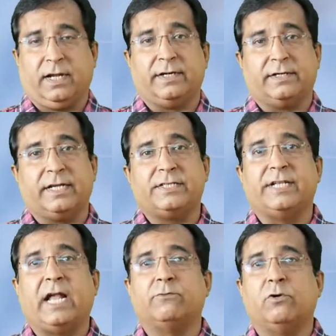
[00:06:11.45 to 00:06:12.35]
and
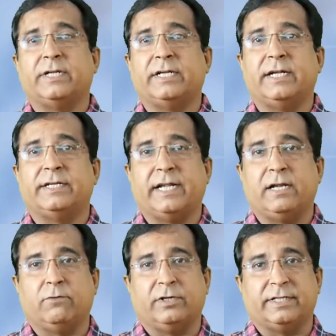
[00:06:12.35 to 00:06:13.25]
rest 9 voltage and
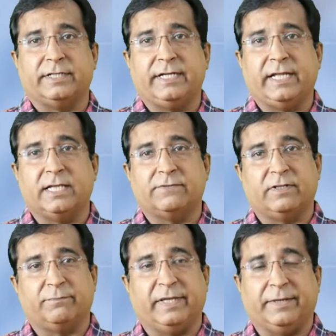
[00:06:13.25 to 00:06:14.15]
10 voltage reading is
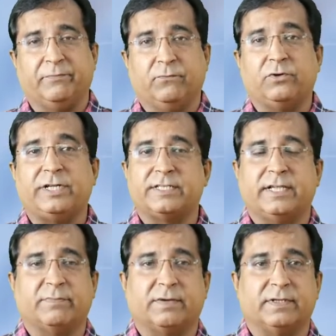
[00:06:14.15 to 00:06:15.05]
with me for
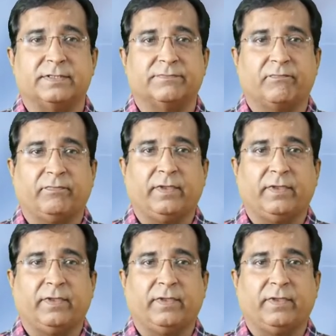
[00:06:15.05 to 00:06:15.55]
testing purpose.